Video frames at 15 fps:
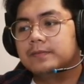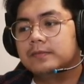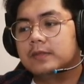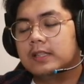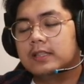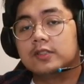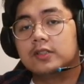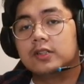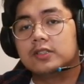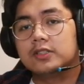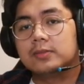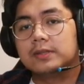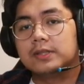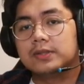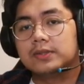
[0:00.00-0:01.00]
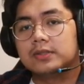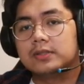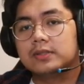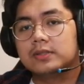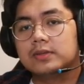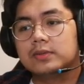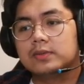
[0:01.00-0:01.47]
it could also be used
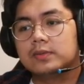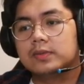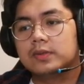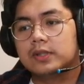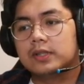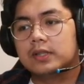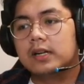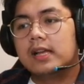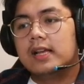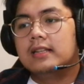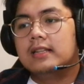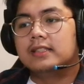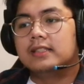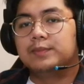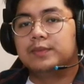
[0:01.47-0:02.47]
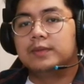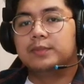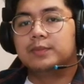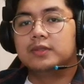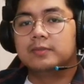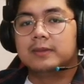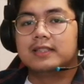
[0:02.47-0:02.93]
for
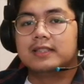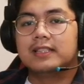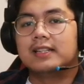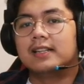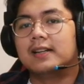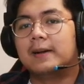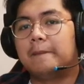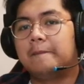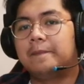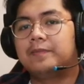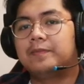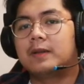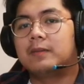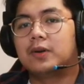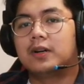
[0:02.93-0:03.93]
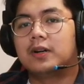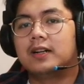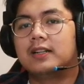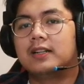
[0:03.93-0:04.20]
self-improvement in a more